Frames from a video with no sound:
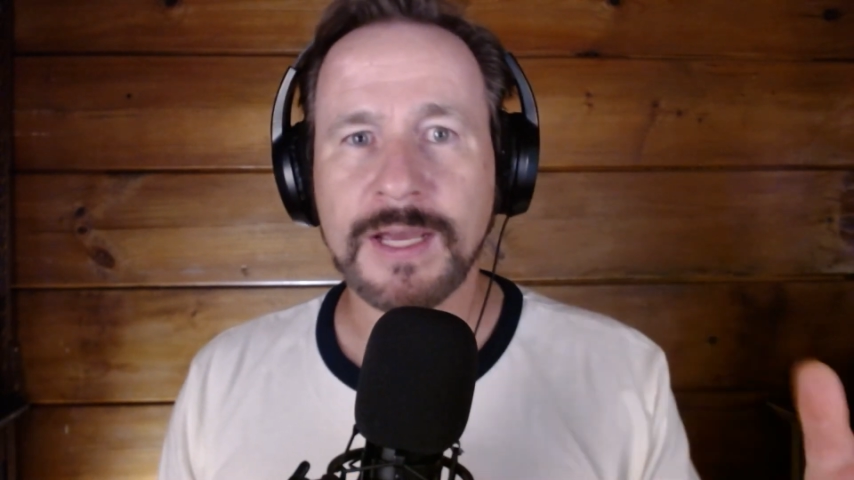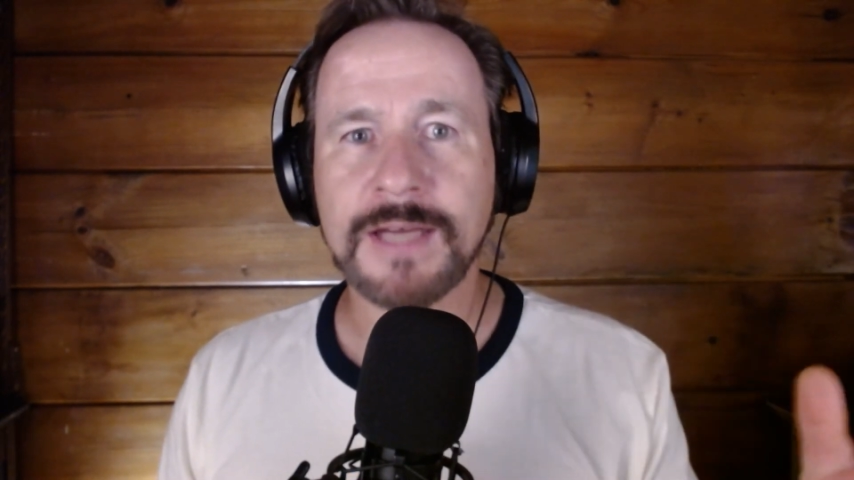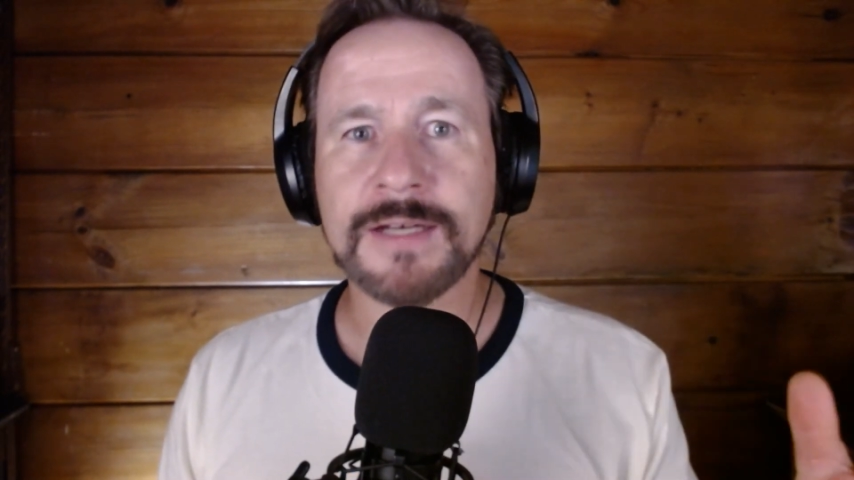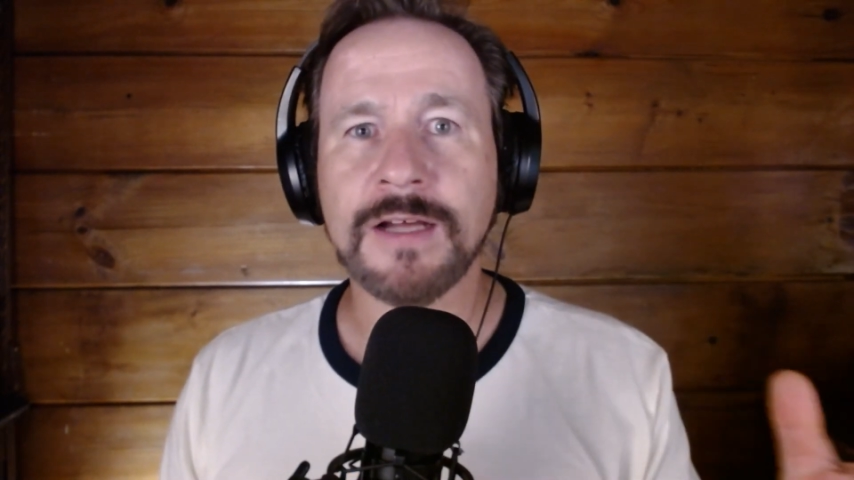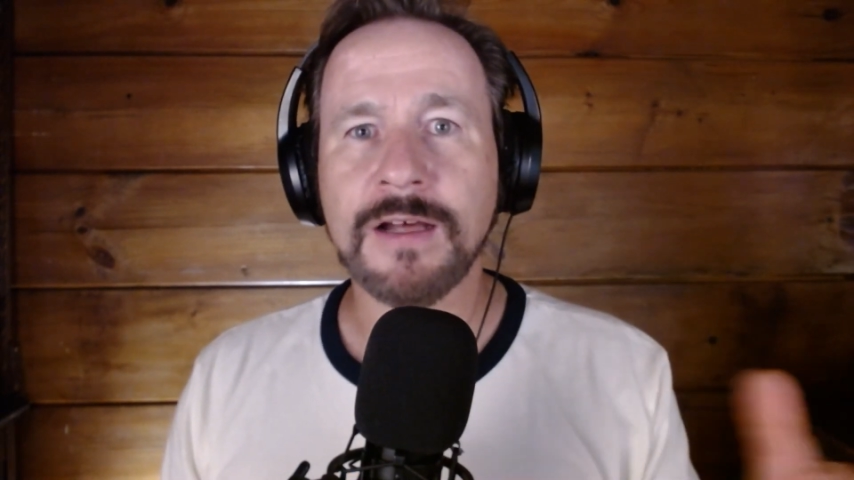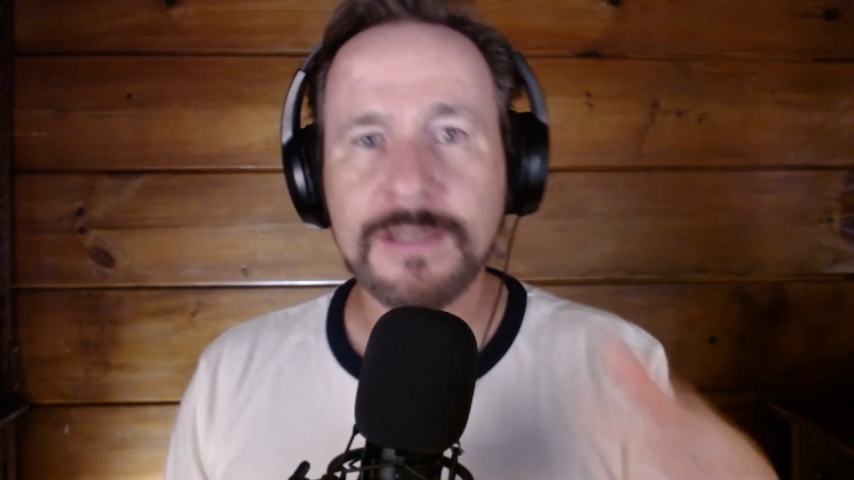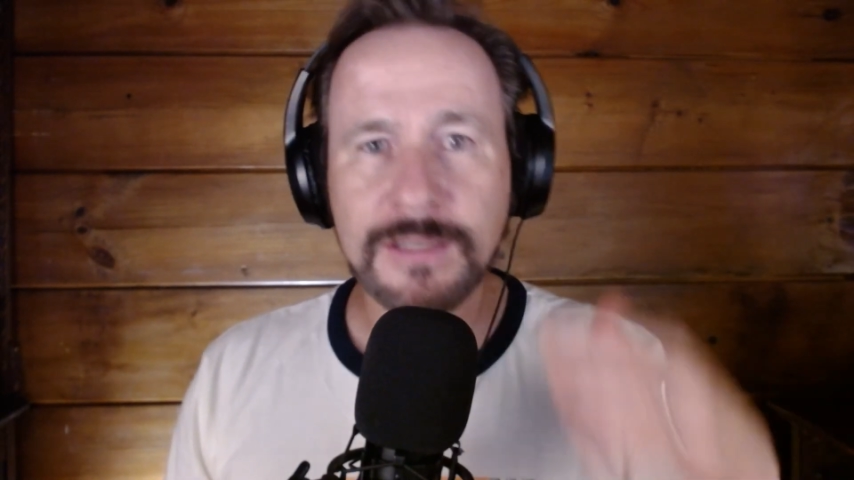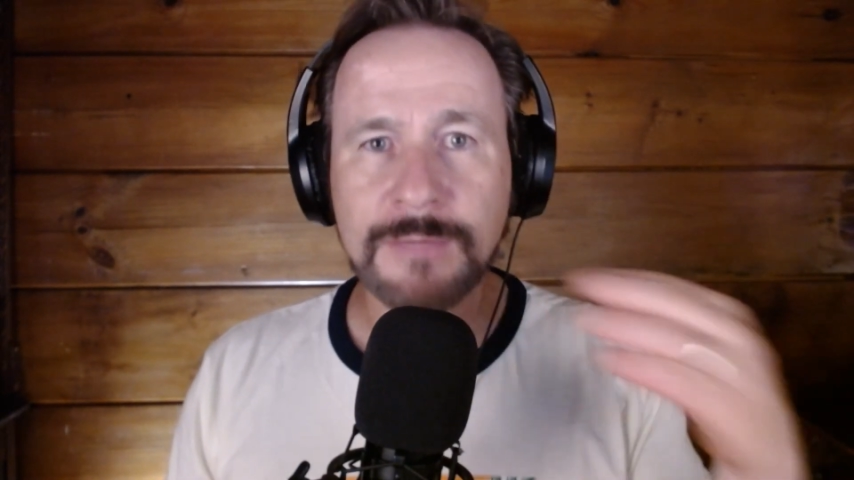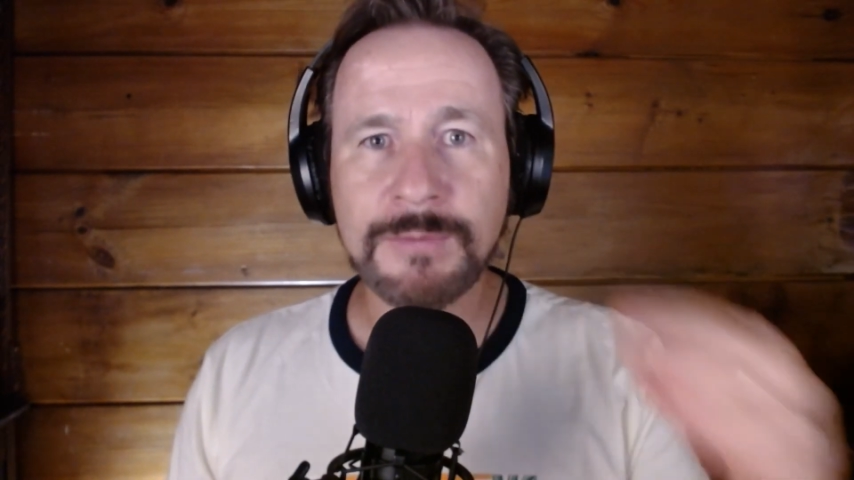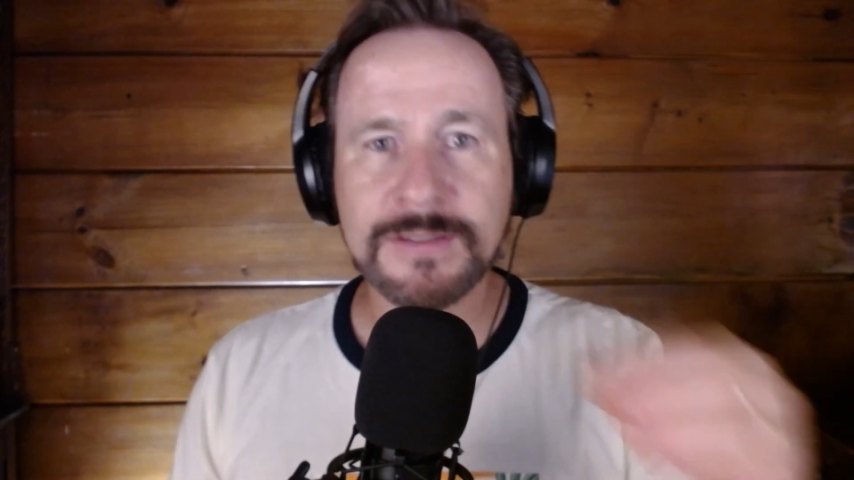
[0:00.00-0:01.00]
had an
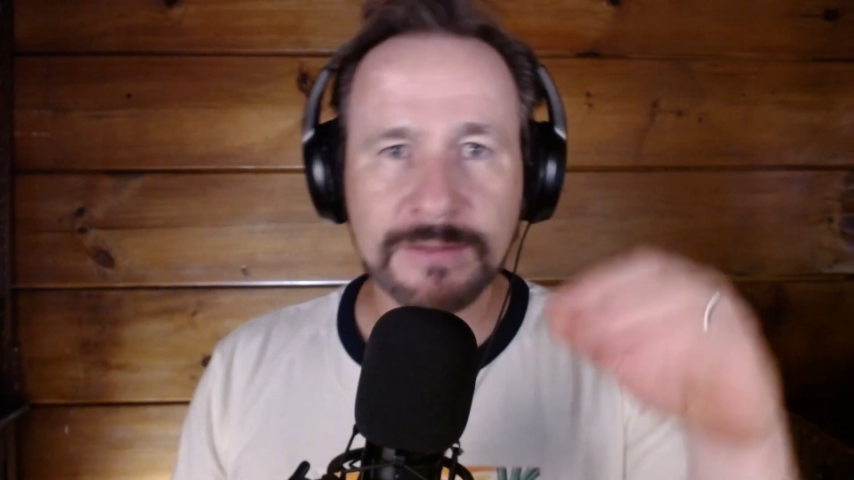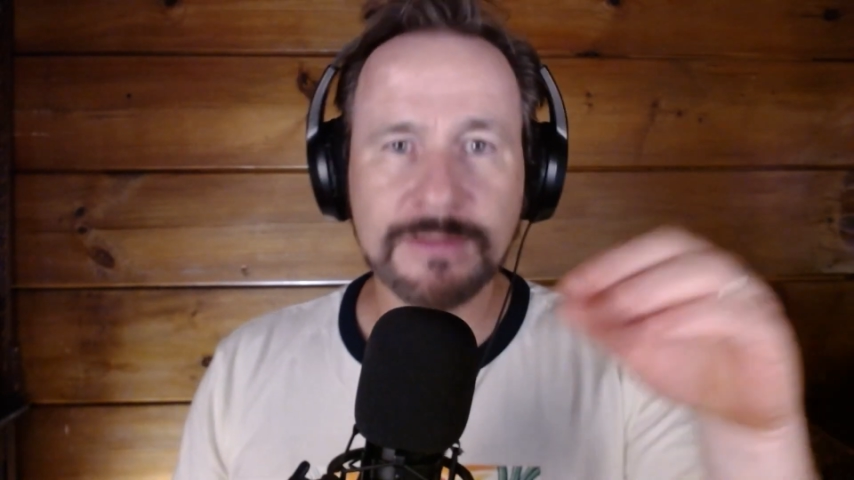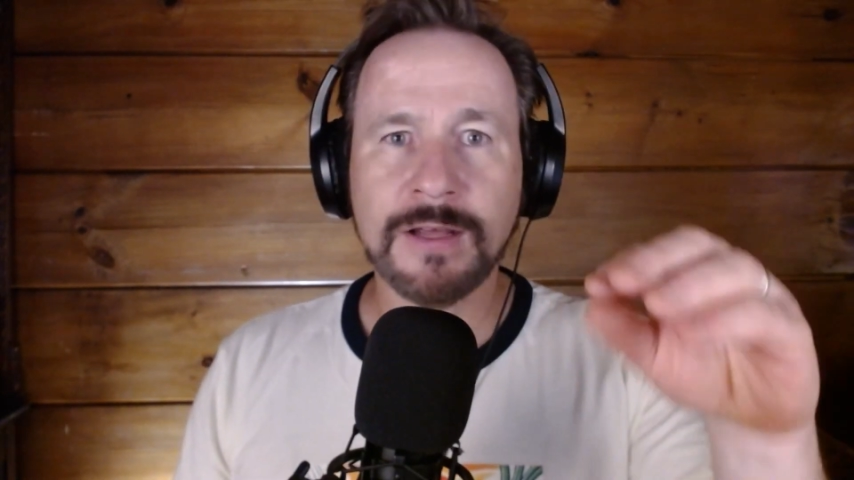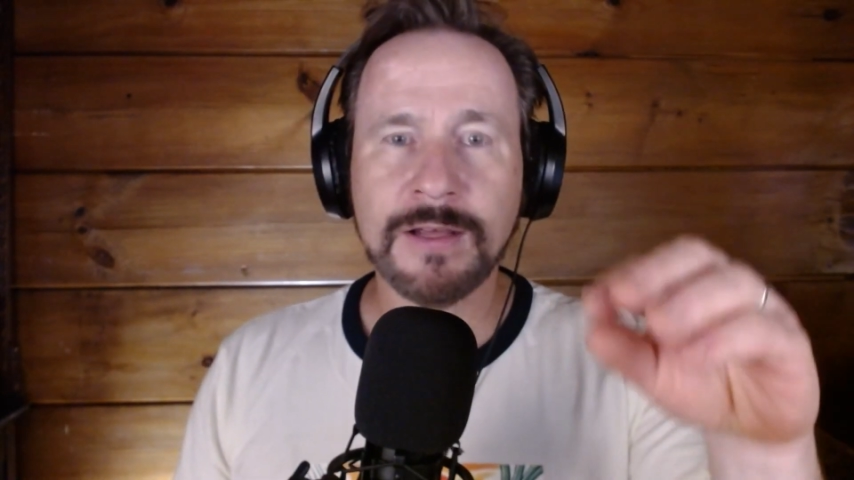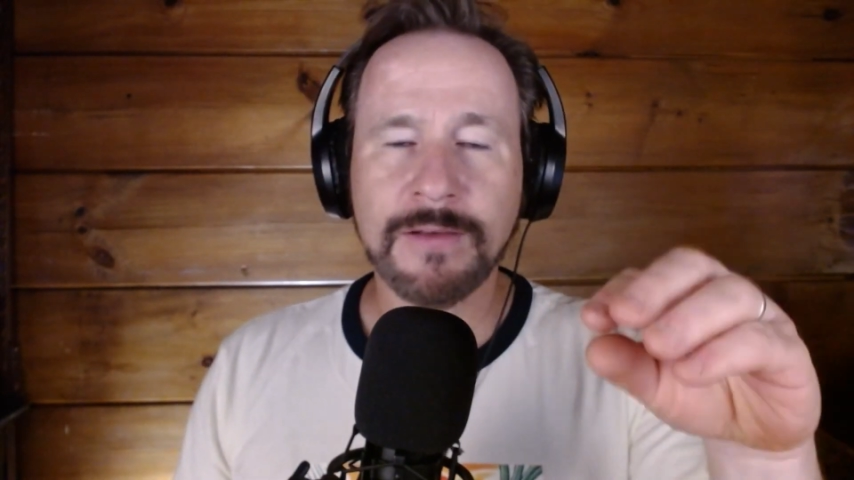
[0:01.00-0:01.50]
unlimited